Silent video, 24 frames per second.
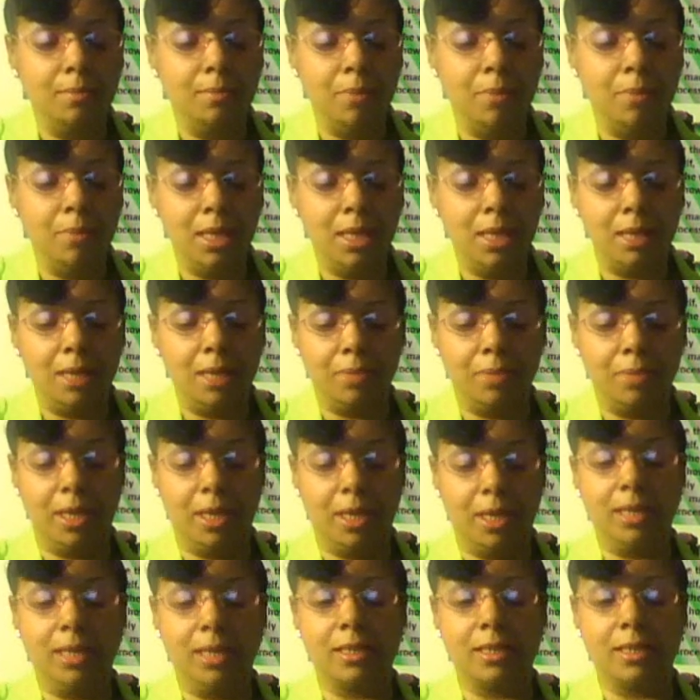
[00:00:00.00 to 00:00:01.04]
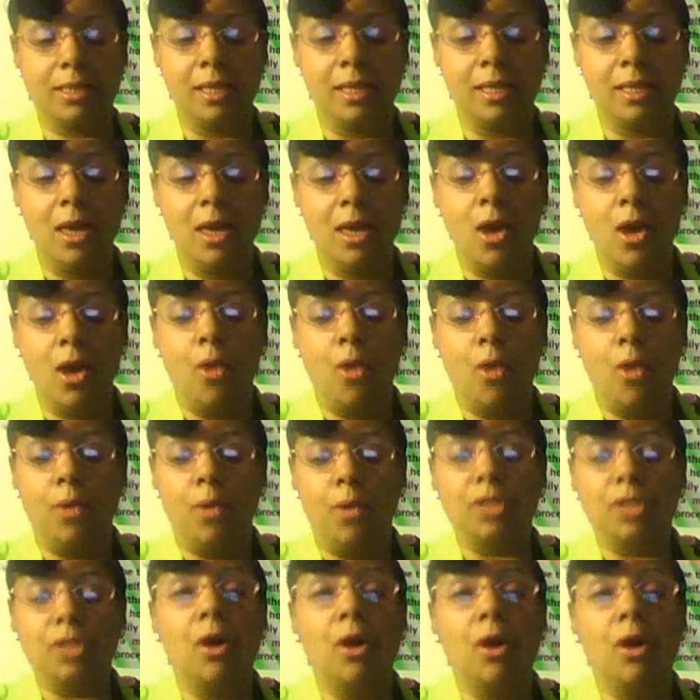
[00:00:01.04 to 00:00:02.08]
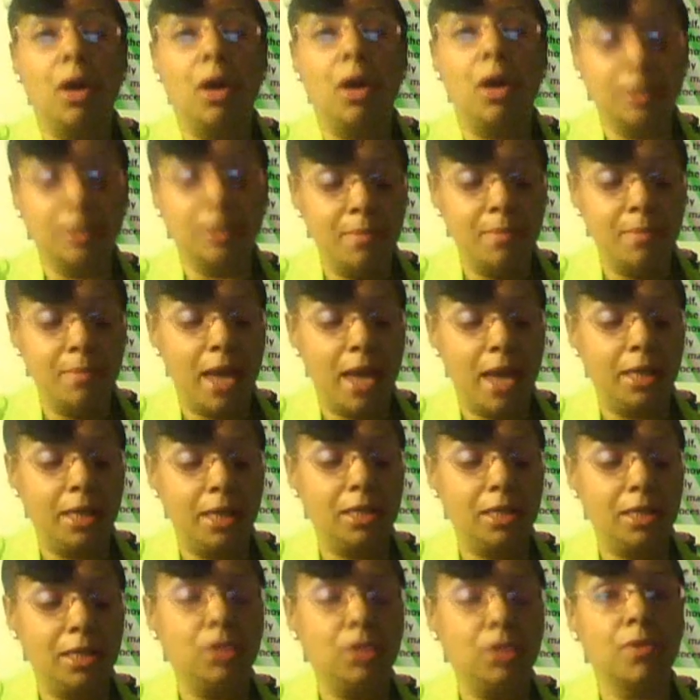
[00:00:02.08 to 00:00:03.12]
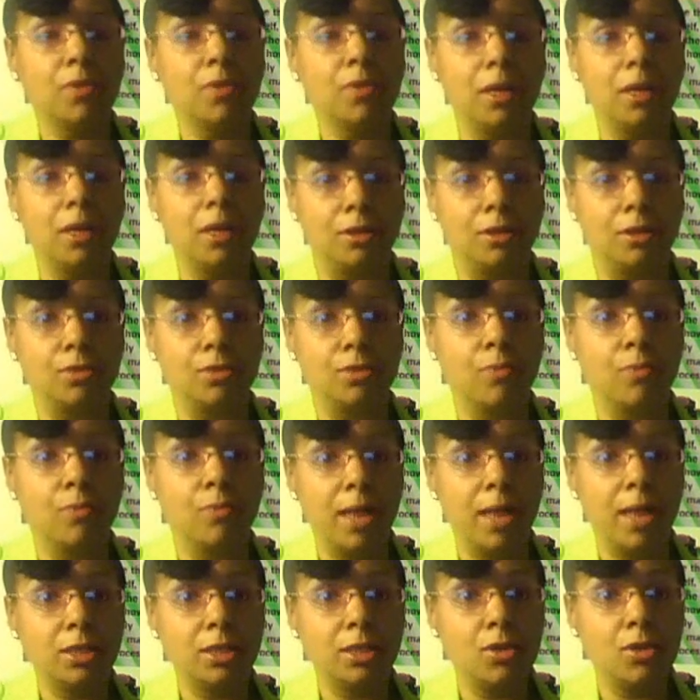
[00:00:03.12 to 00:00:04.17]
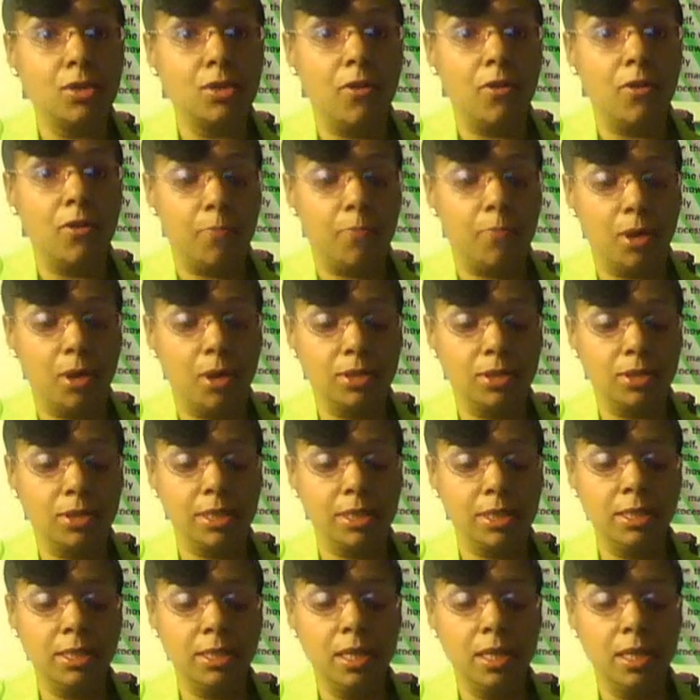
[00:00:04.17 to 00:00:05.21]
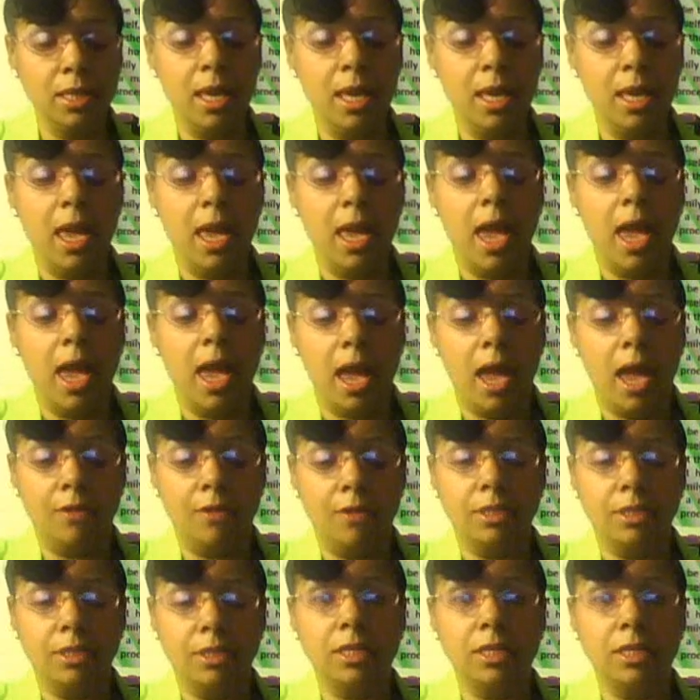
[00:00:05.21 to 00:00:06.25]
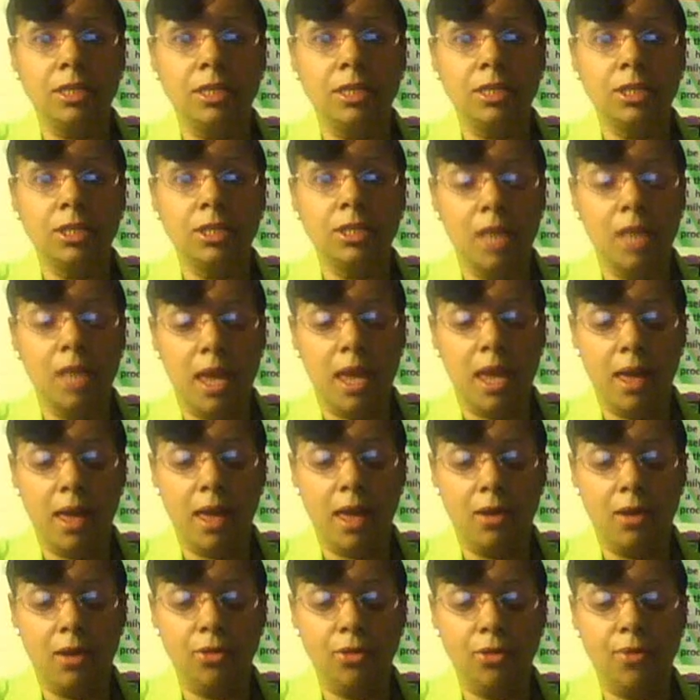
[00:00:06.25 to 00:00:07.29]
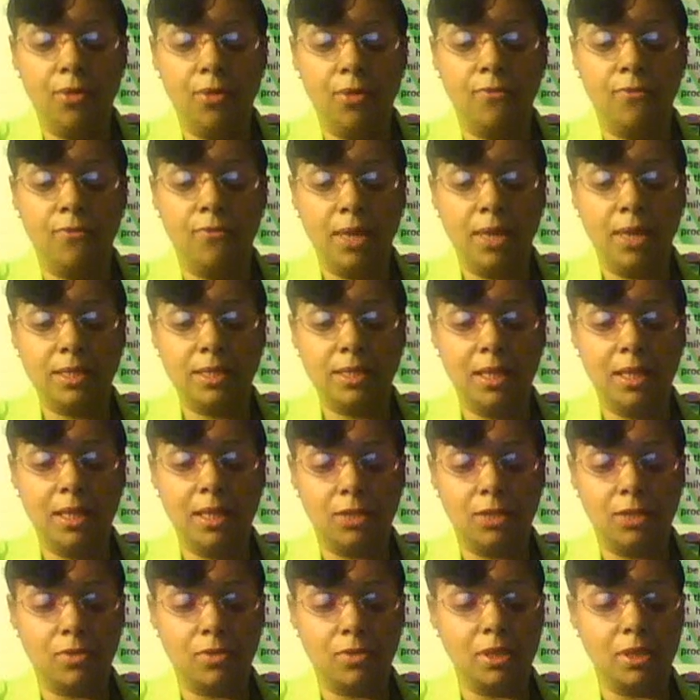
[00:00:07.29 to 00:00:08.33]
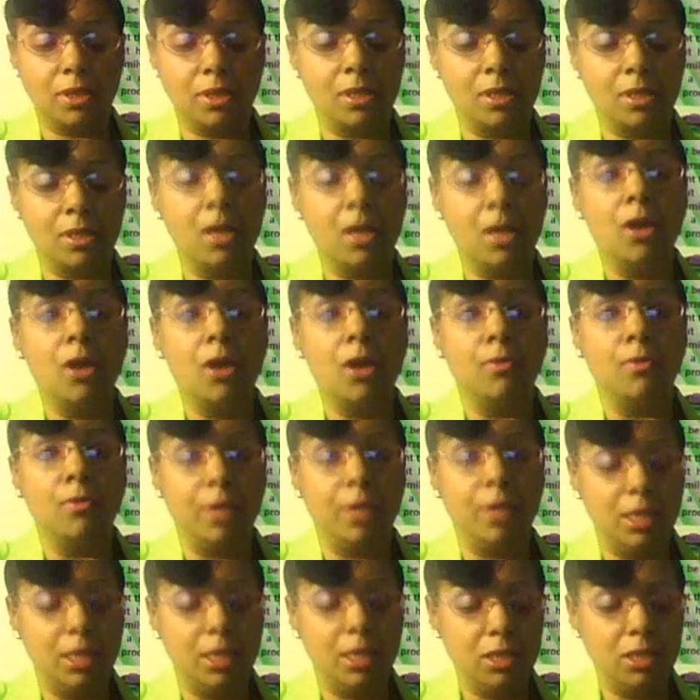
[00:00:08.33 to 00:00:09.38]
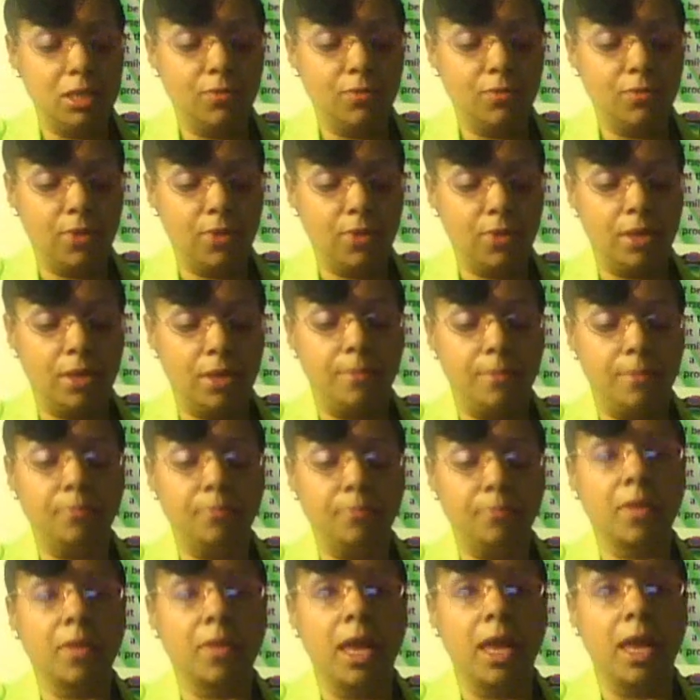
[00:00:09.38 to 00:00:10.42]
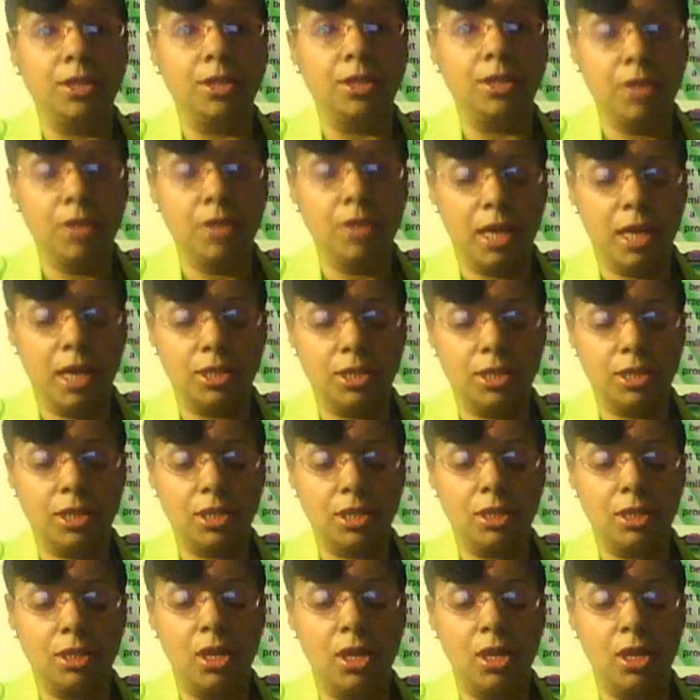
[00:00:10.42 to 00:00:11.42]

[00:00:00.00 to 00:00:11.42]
meeting place, which automatically triggers rescue of person, heritage, health, vested interests, religious freedom, education,